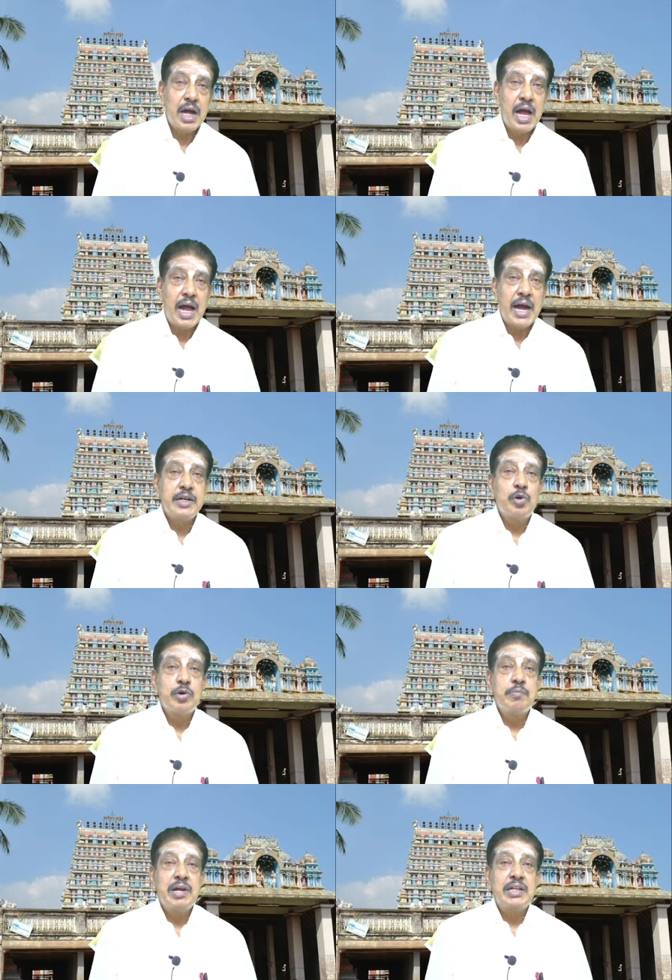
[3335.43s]
I don't
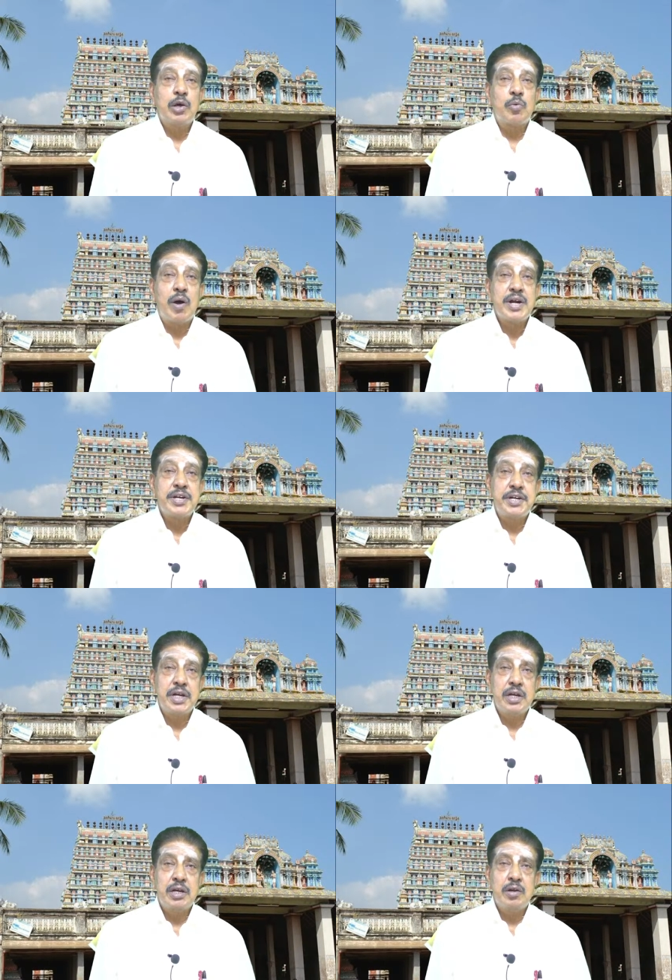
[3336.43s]
mean the quantity.
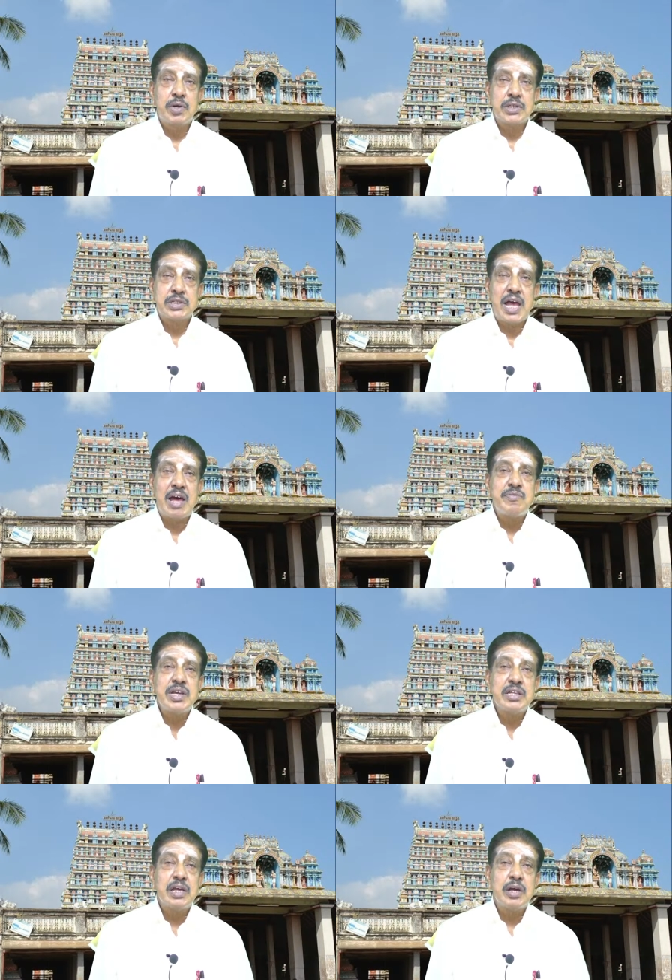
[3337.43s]
He was having
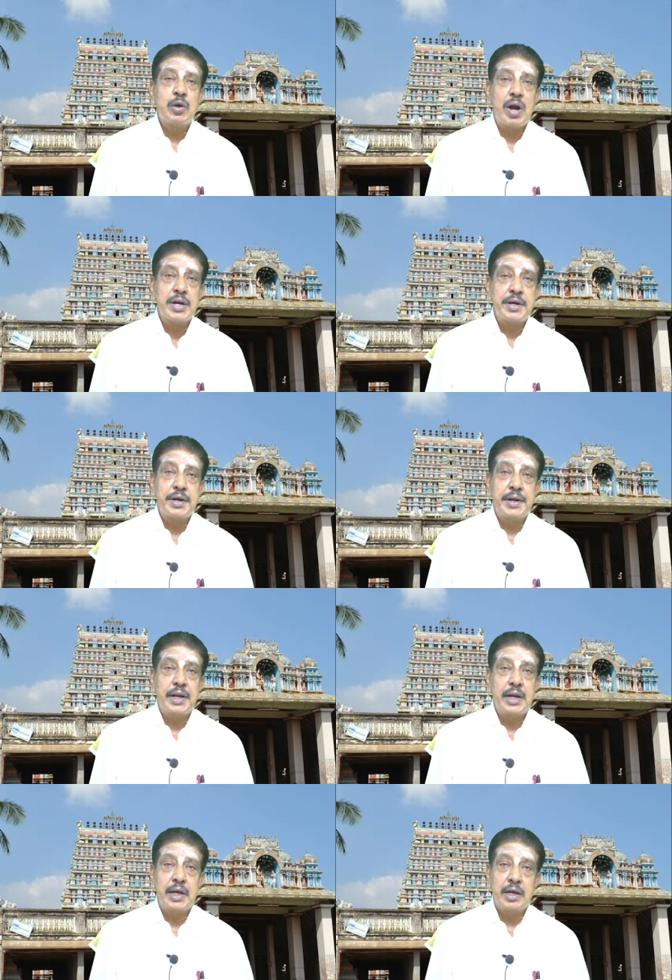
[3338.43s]
the quantity
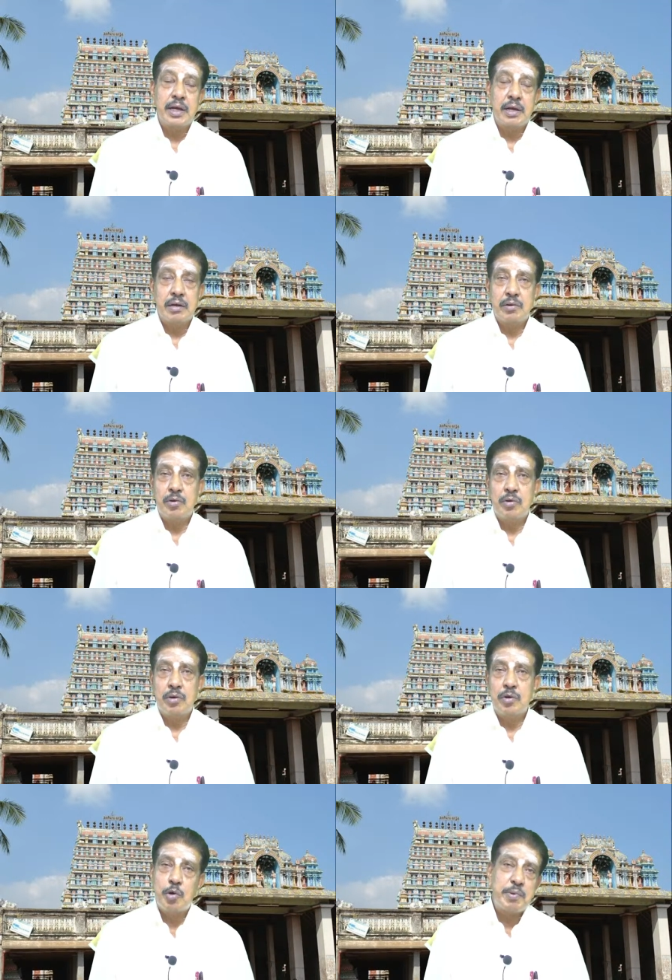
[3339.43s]
like
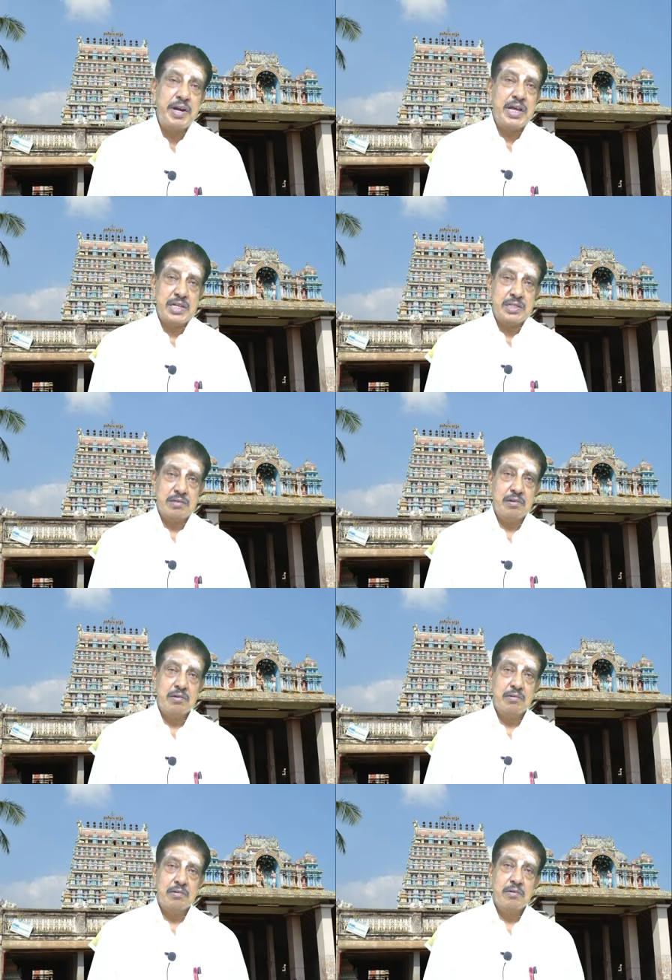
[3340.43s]
nobody has.
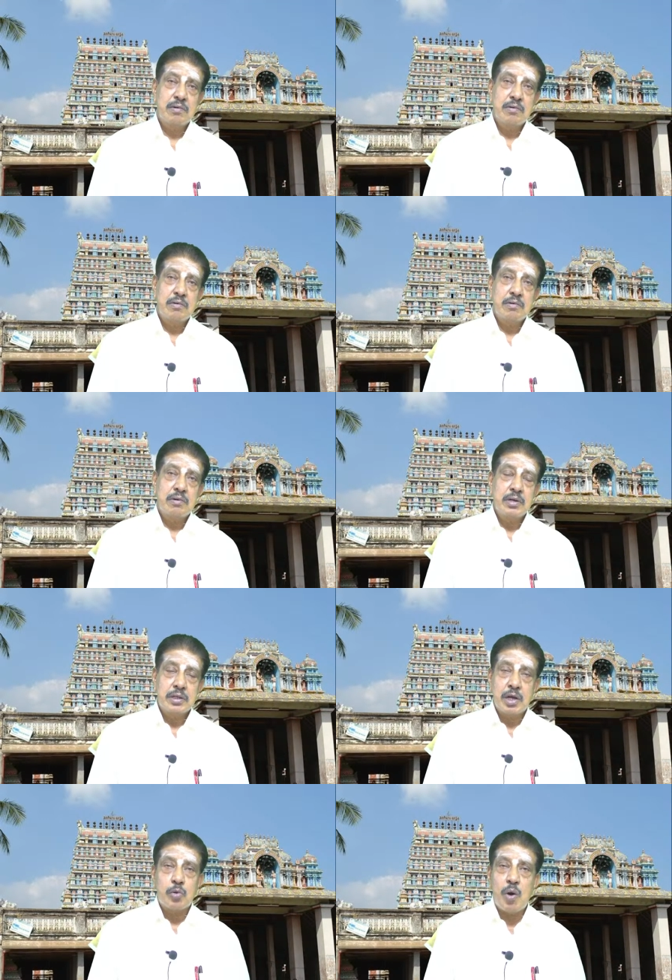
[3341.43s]

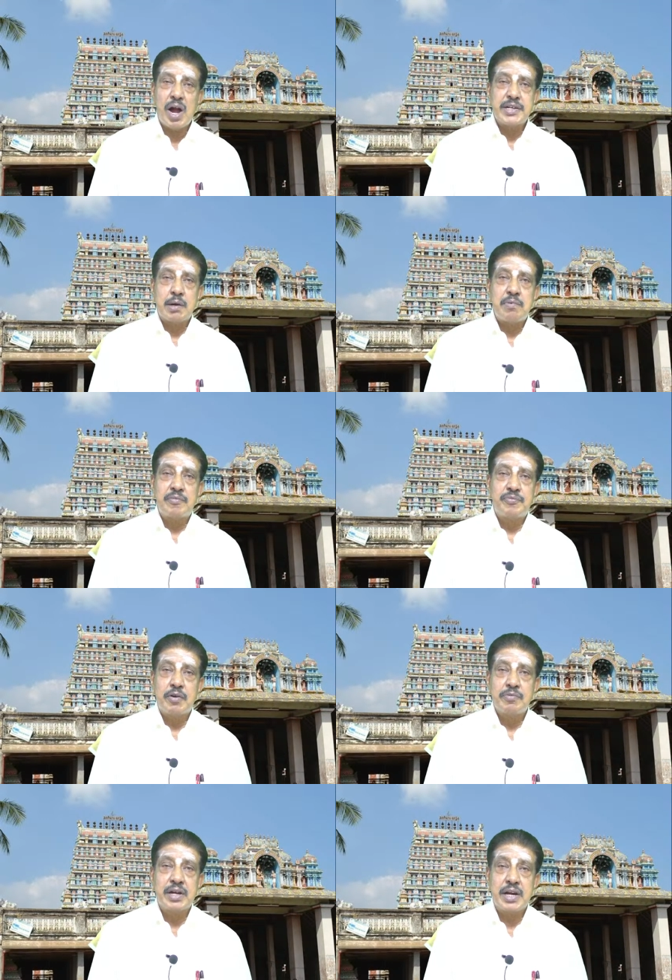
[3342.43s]
The quantum of love
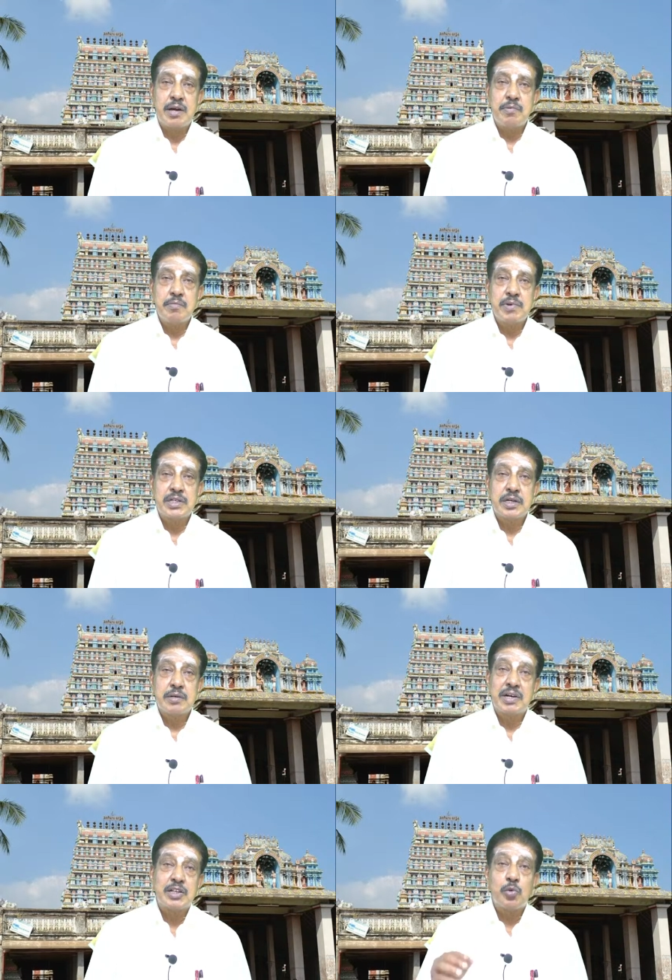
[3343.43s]
cannot be measured,
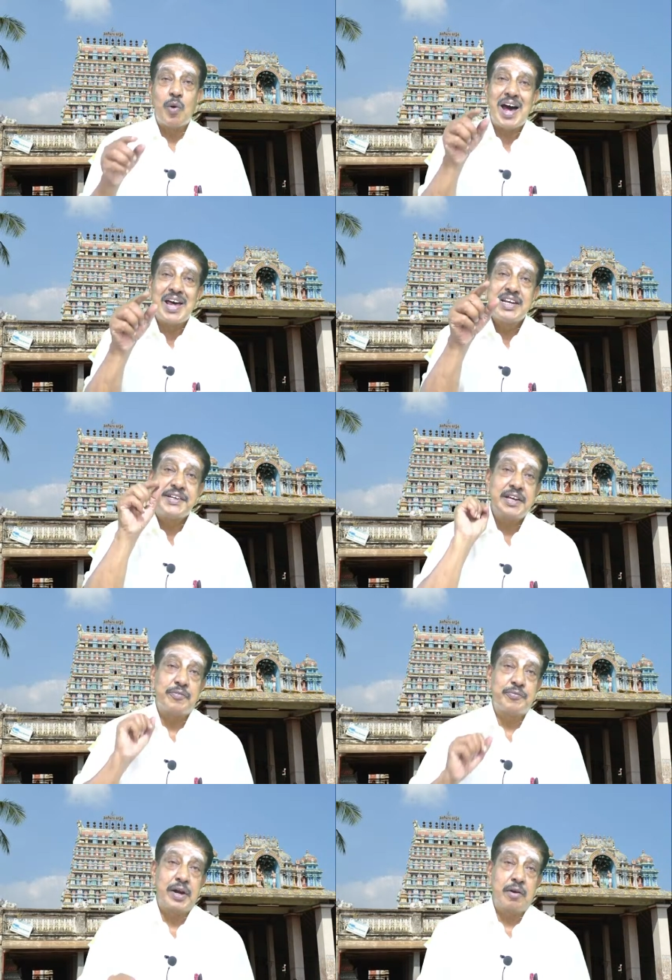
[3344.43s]
but the quality
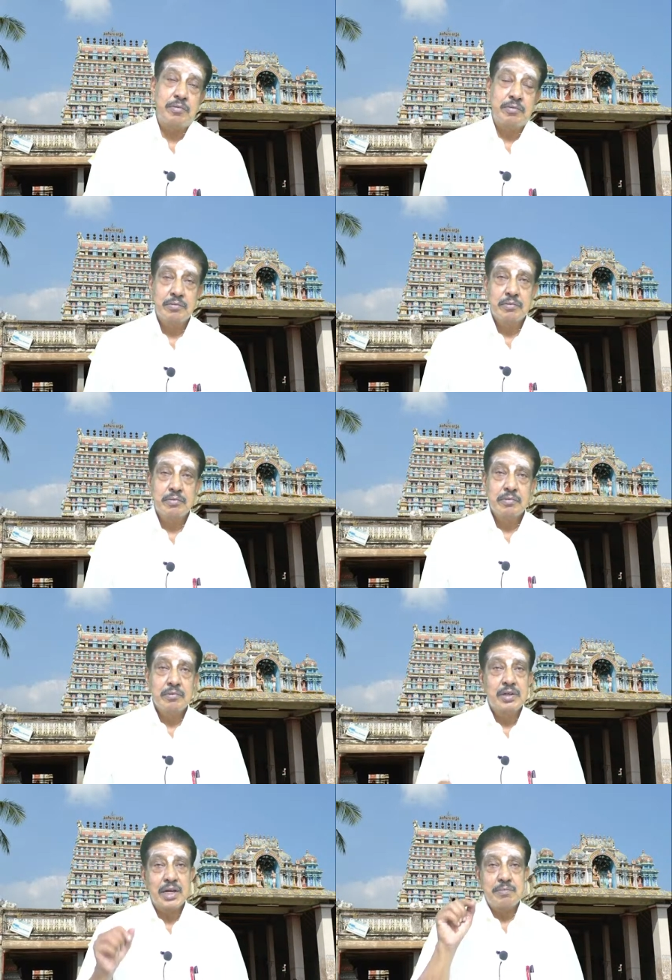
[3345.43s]
of love you
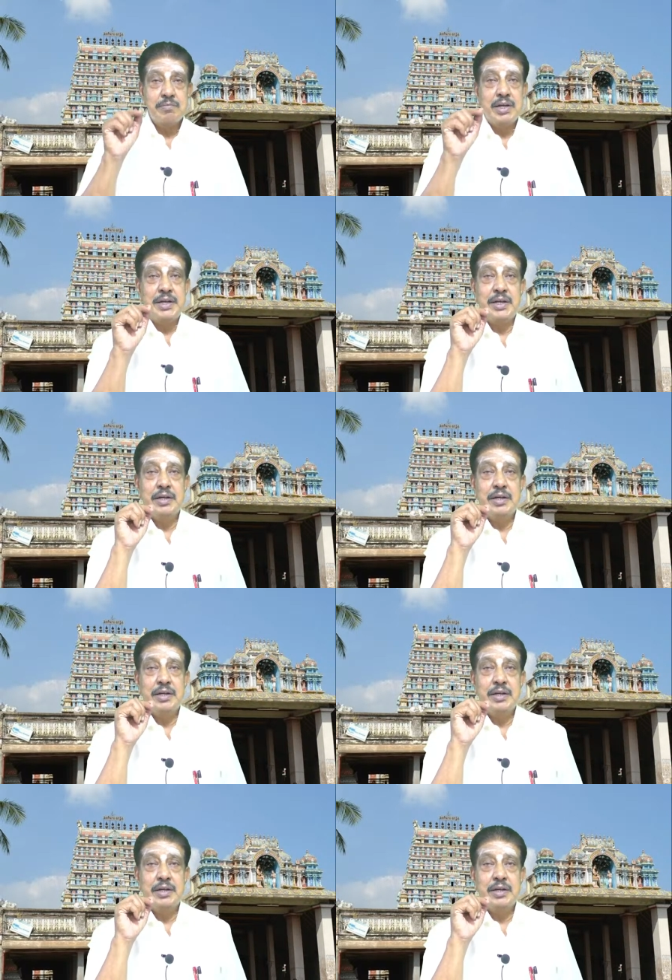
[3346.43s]
can maintain.